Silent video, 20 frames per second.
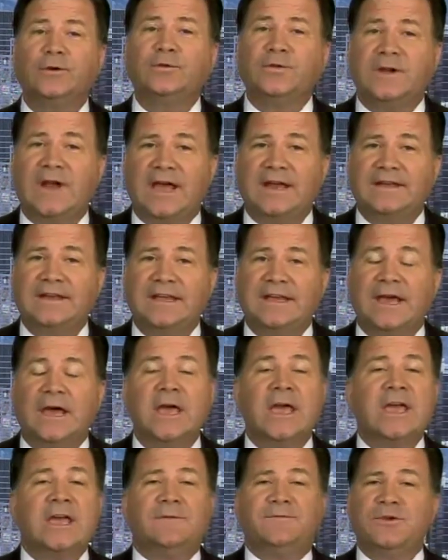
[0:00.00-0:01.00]
here's an idea:
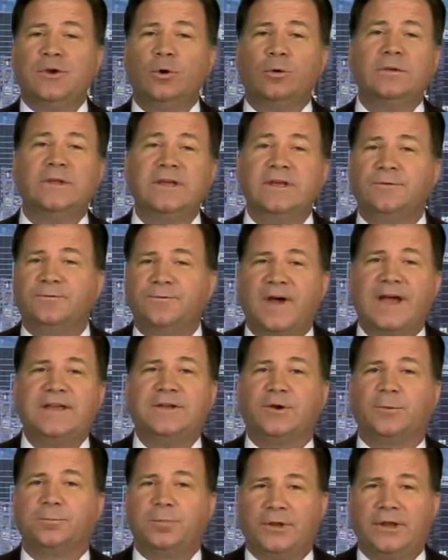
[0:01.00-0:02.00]
if you only invite
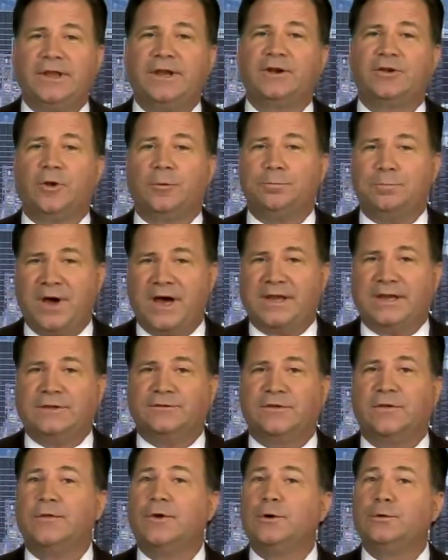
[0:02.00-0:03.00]
your political
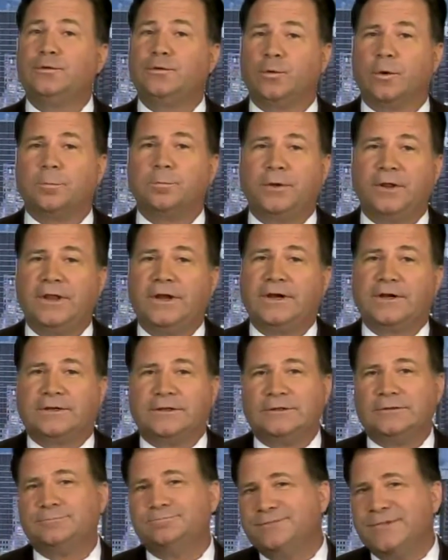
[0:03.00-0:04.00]
buddies and those who are
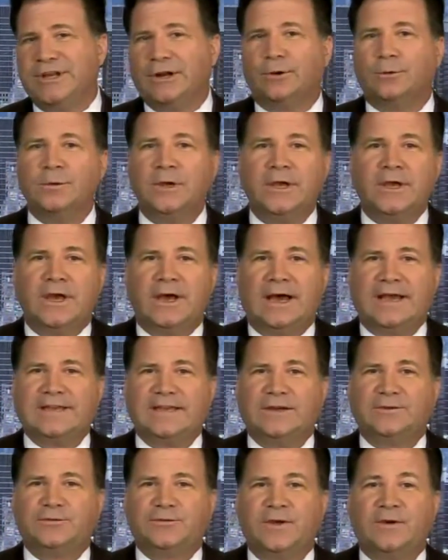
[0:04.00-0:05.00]
political, you know, I
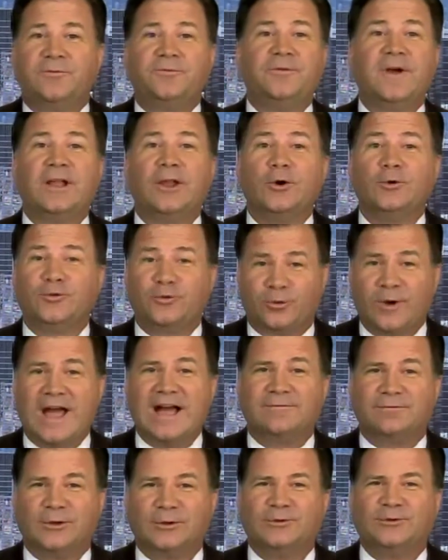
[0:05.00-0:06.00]
guess uh, fellow
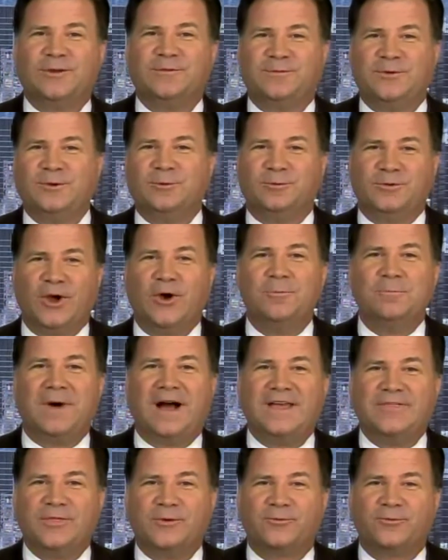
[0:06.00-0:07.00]
travelers, if you don't
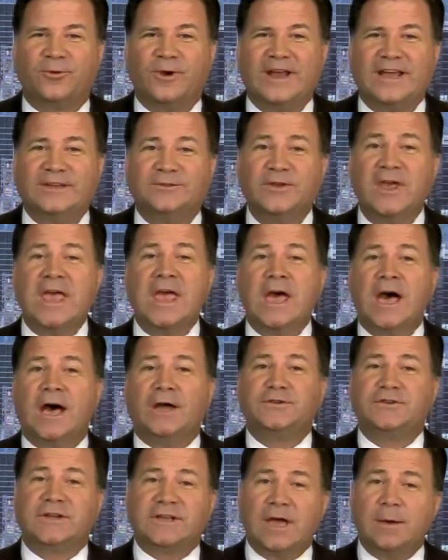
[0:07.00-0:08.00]
mind the phrase, uh,
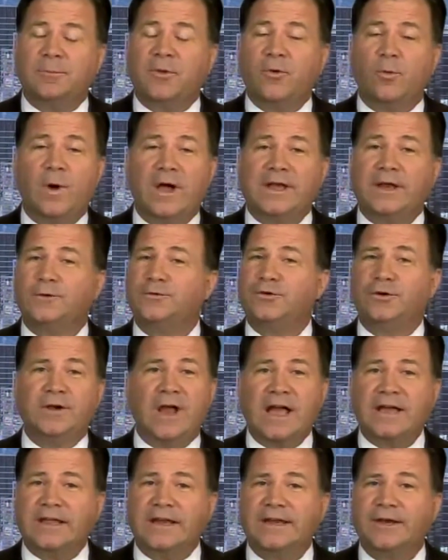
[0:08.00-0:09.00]
to come to the White House, you're
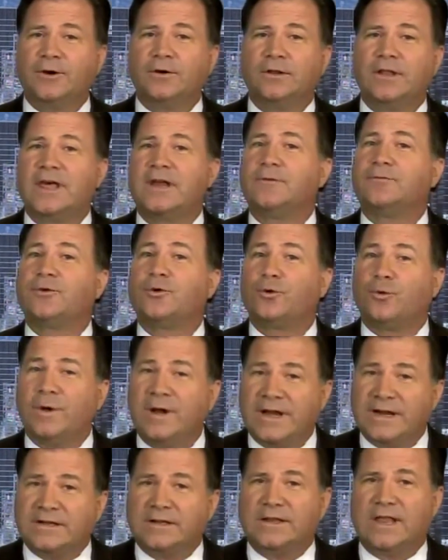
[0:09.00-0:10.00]
not going to hear a lot of
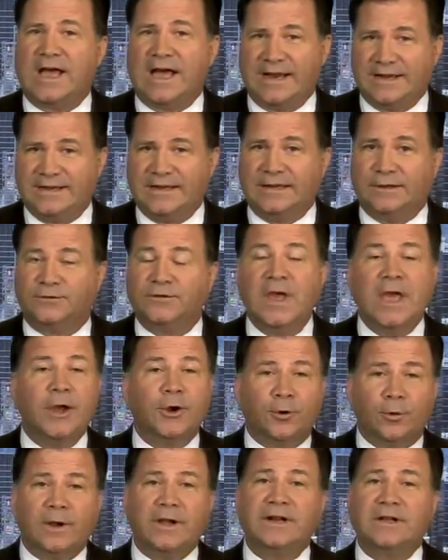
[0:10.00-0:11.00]
critical ideas.
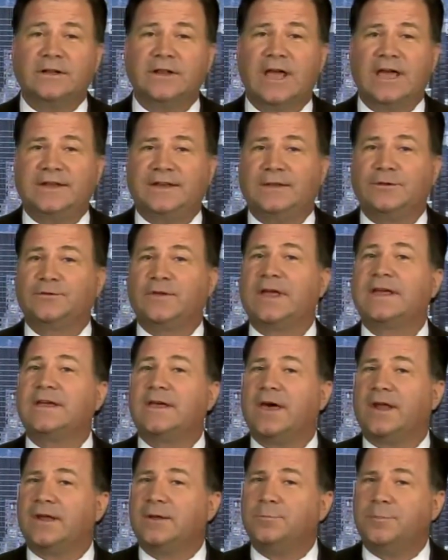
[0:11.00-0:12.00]
Critical ideas like
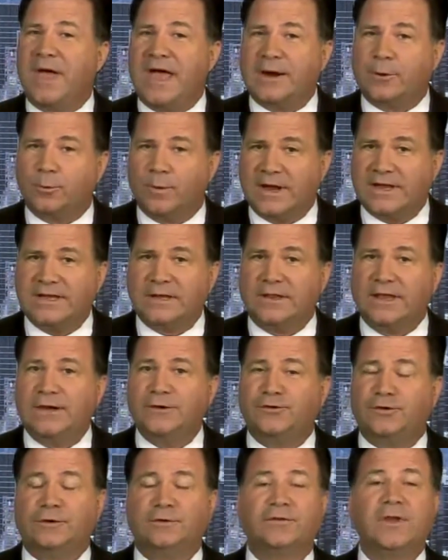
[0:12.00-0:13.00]
cutting back
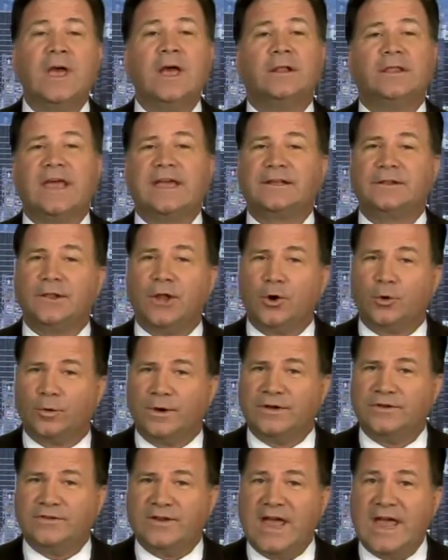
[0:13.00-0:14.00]
regulations, like
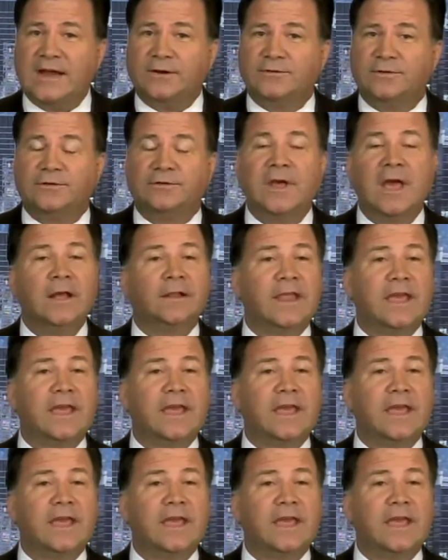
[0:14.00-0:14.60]
lowering taxes,